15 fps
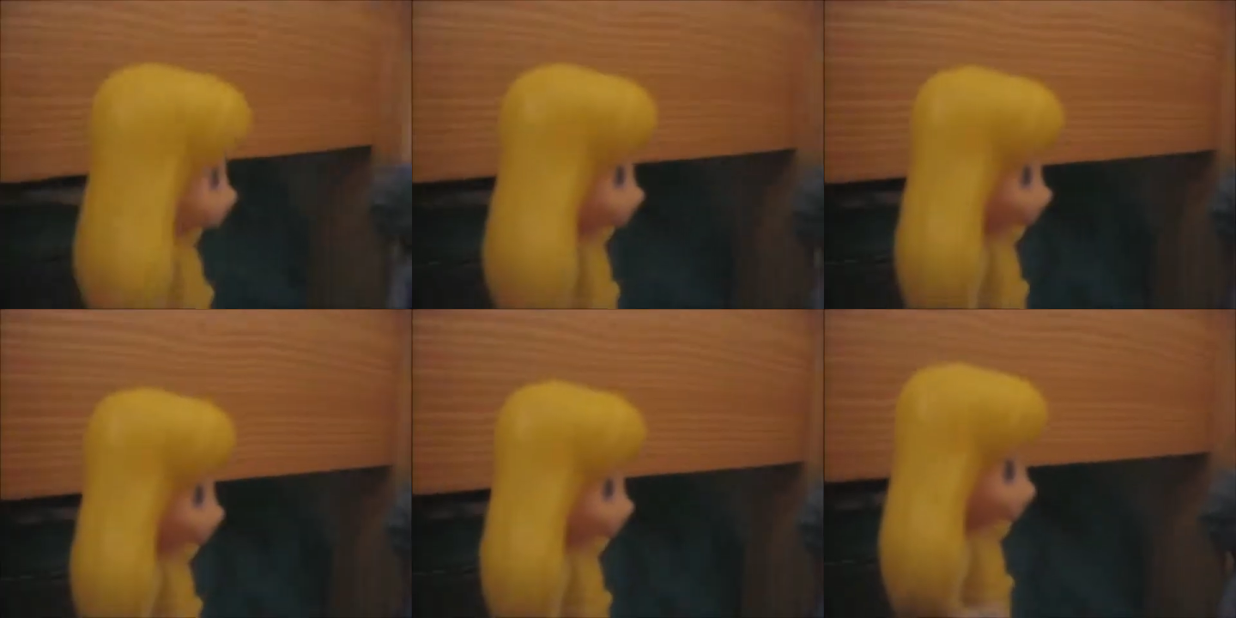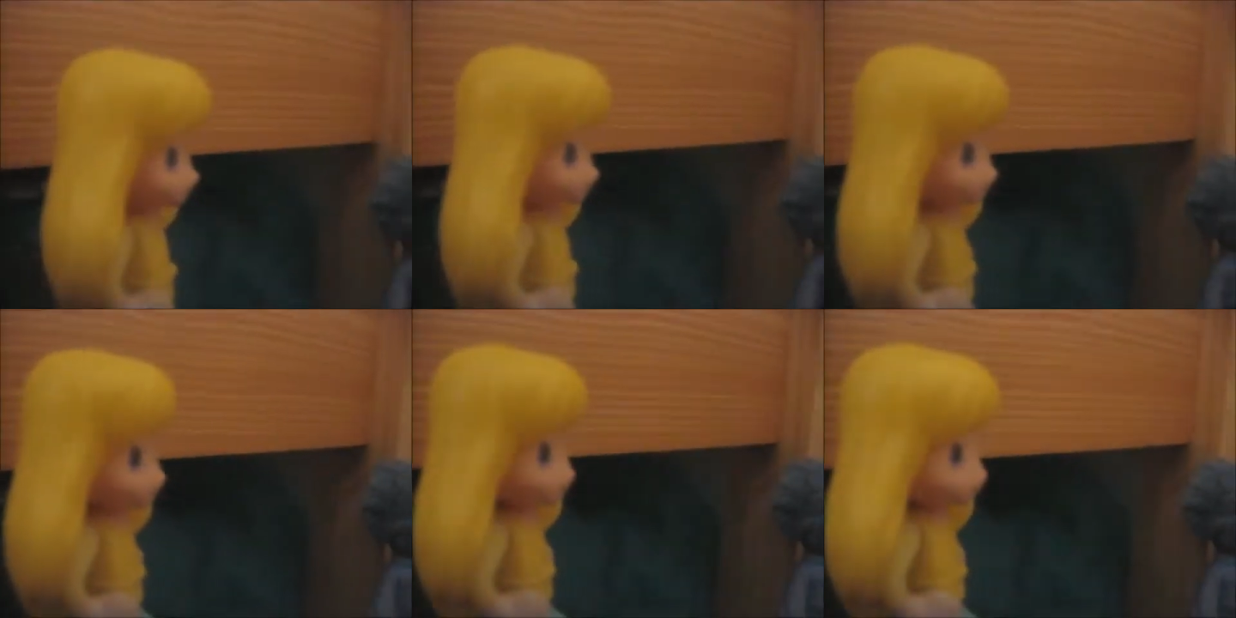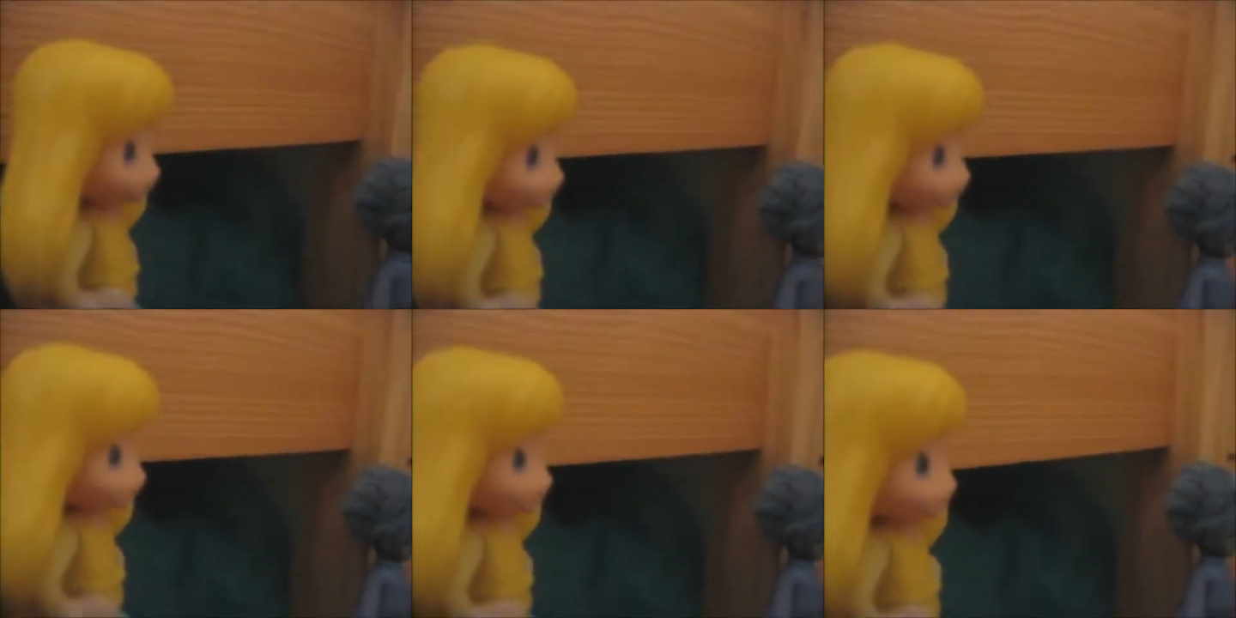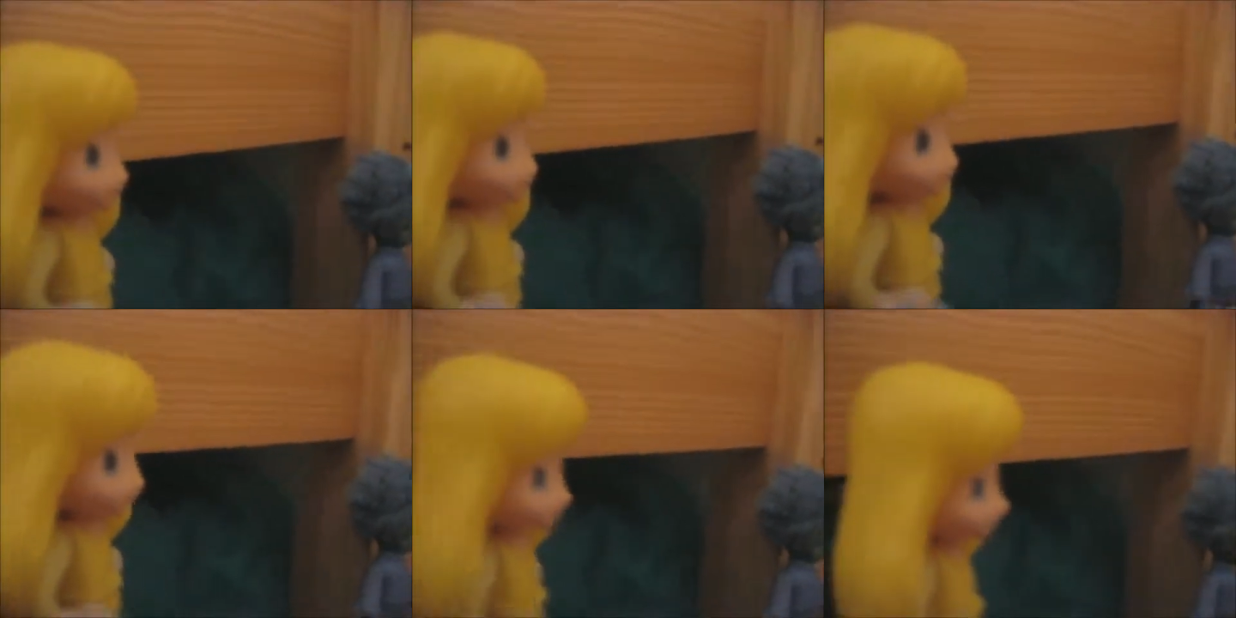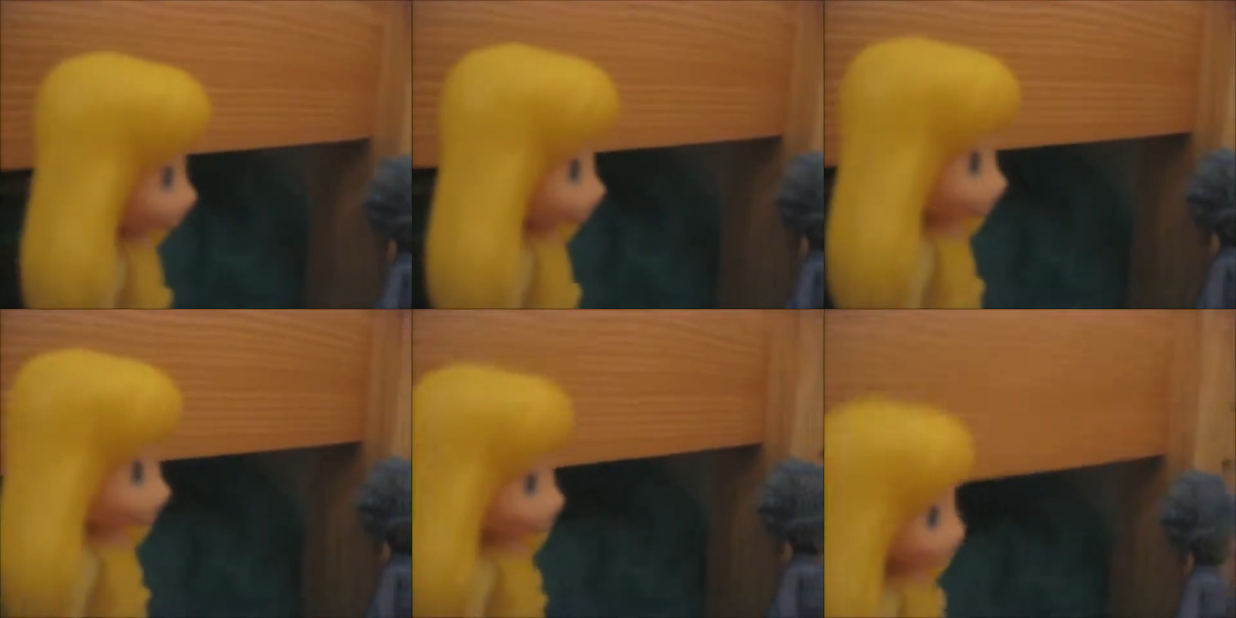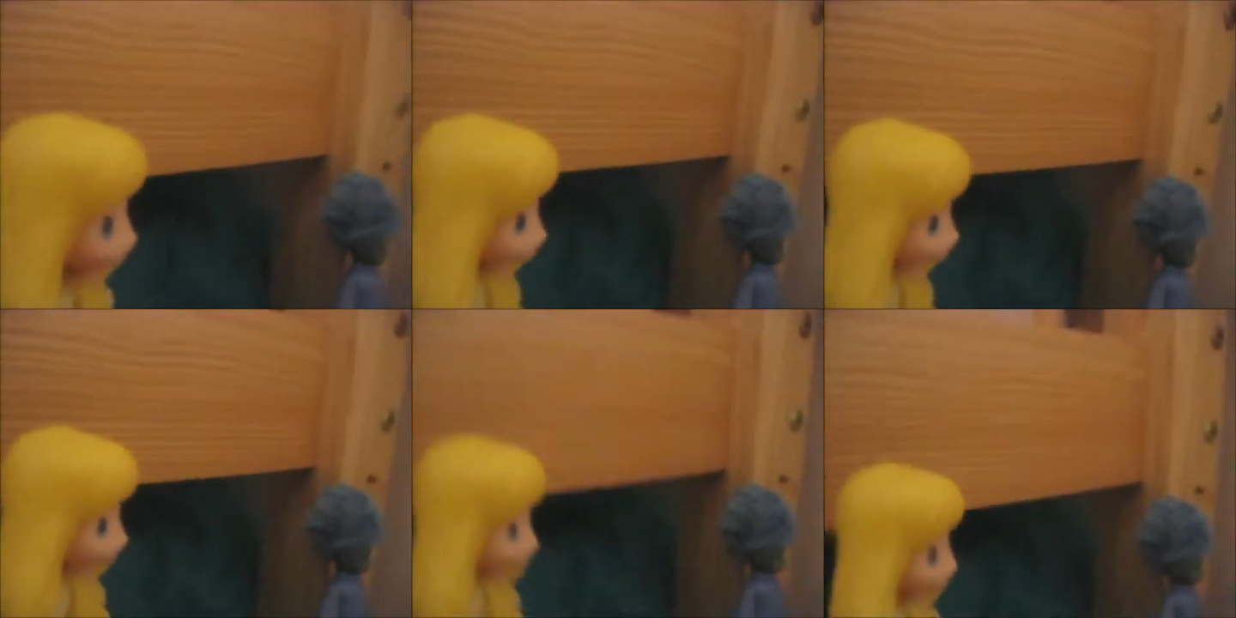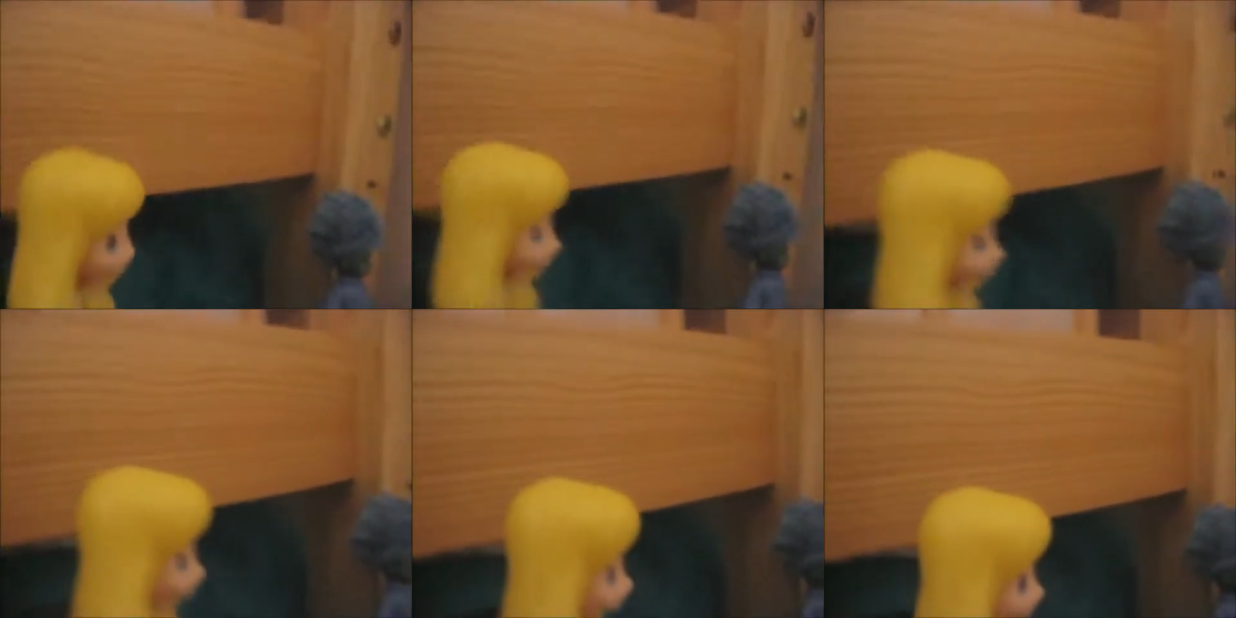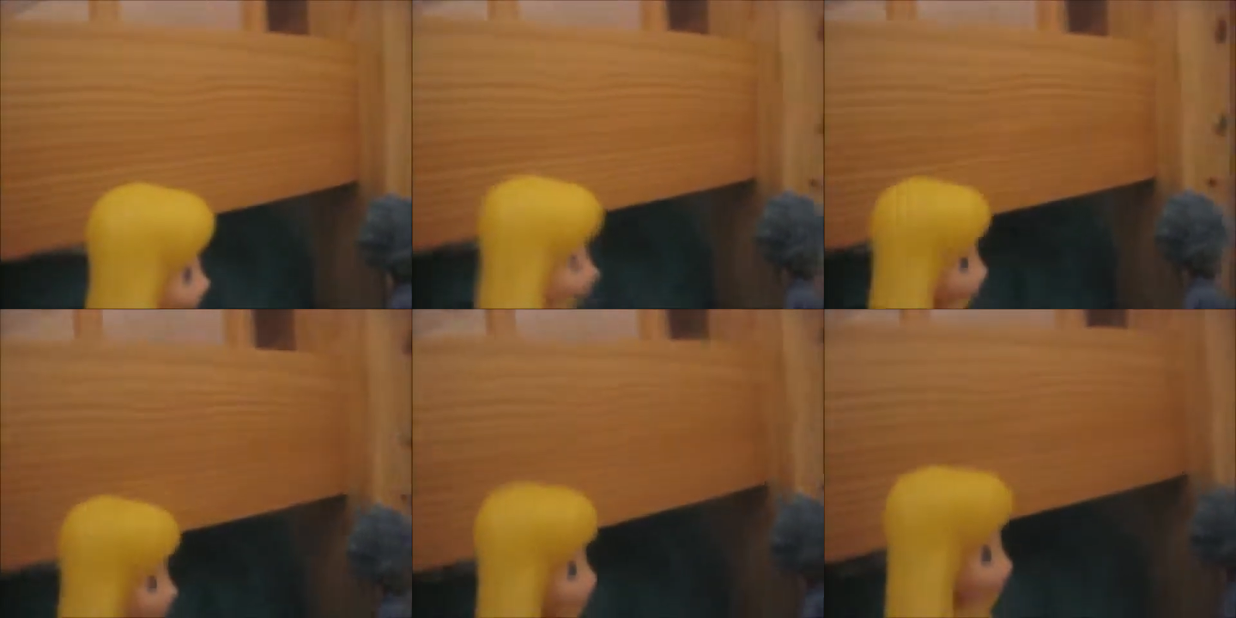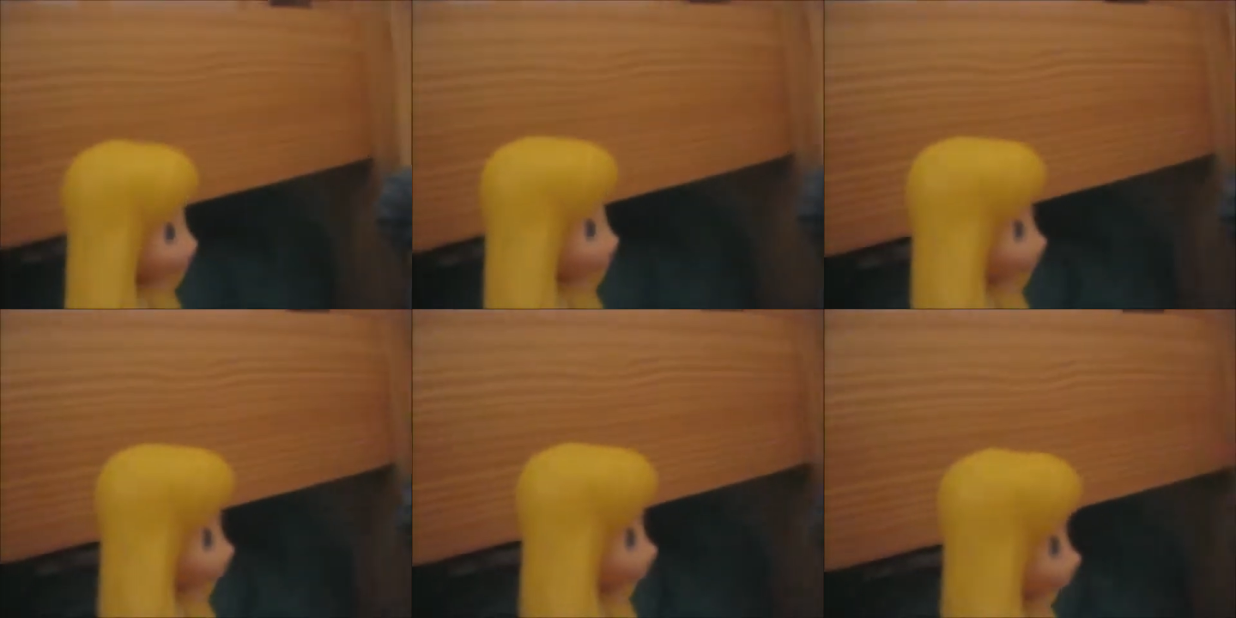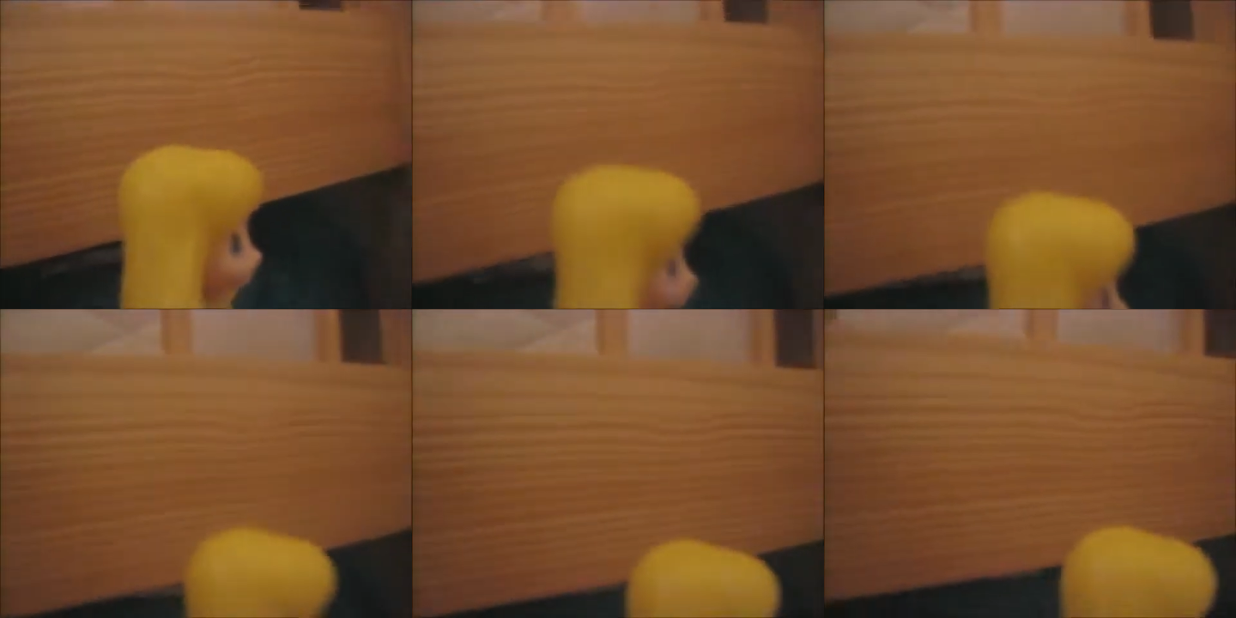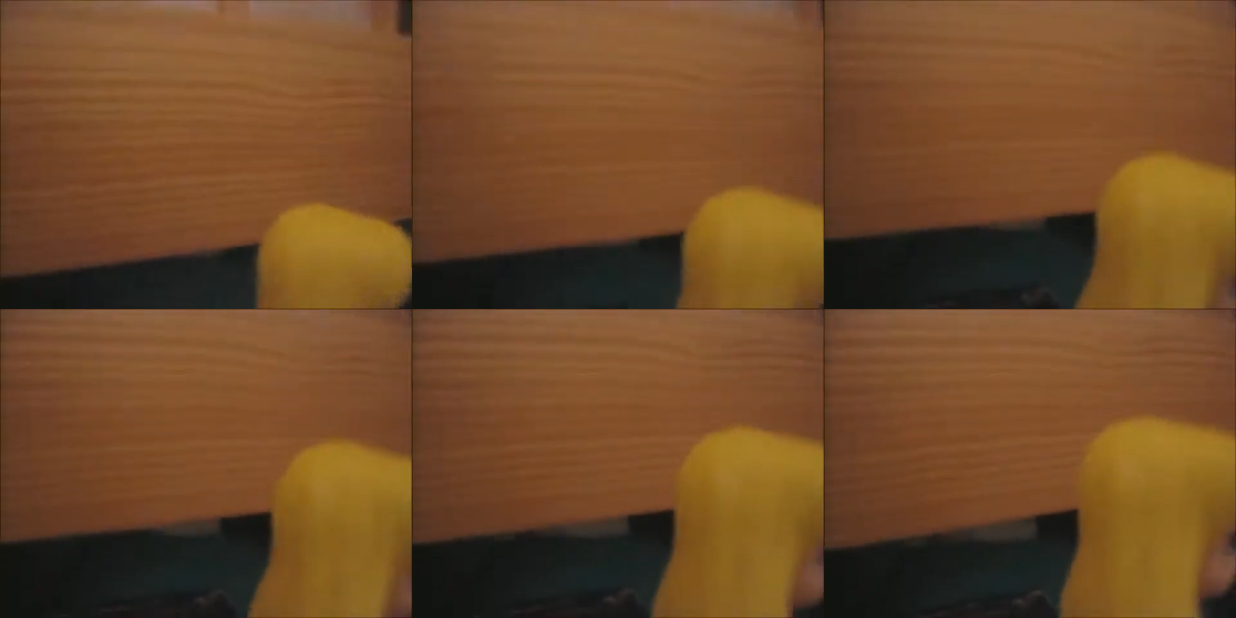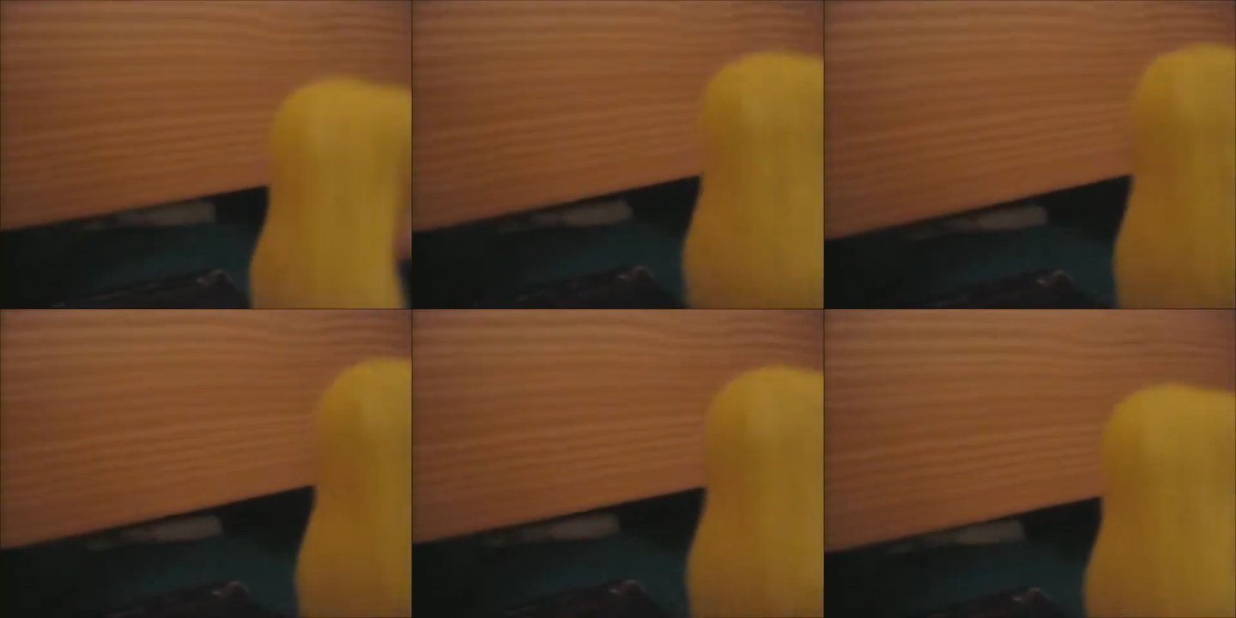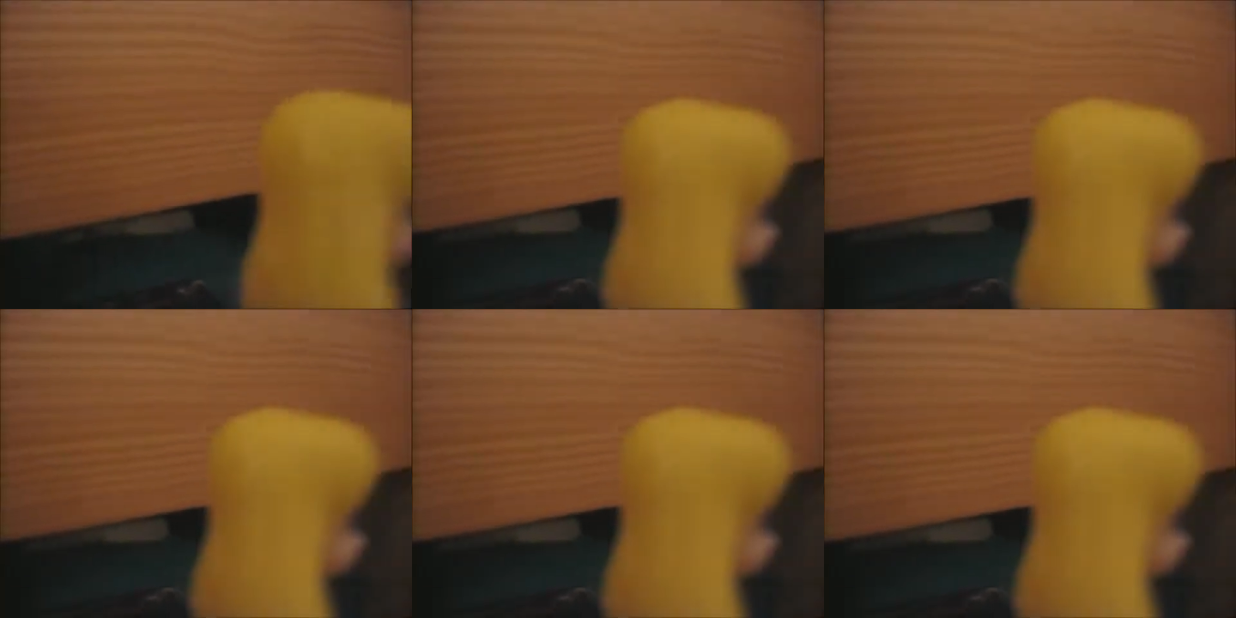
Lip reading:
No face is visible, so there are no lips to read.